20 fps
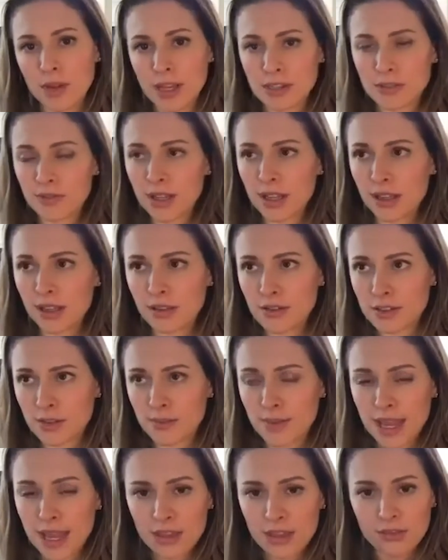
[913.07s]
it's really those
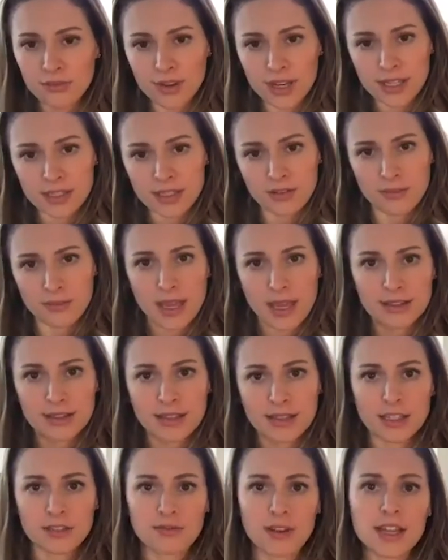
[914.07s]
omega-3s to
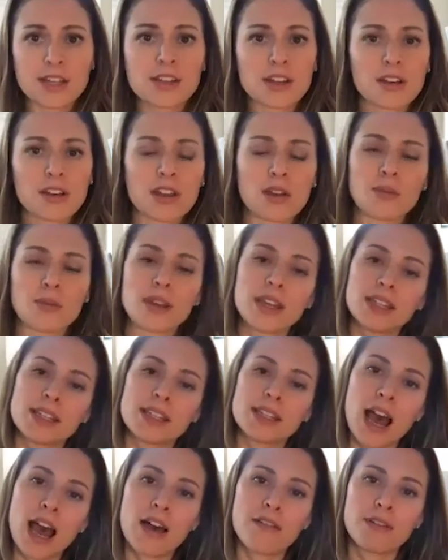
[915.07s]
omega-6 ratio that we need
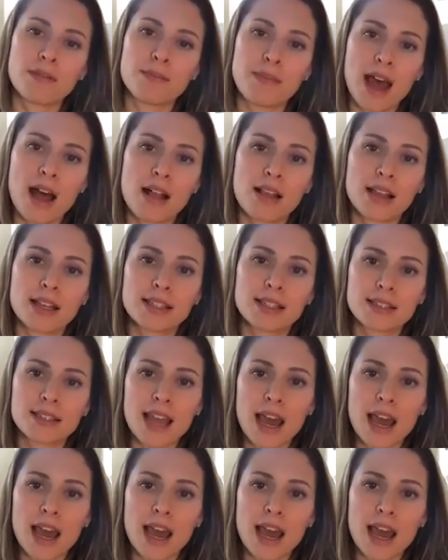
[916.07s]
to have in balance.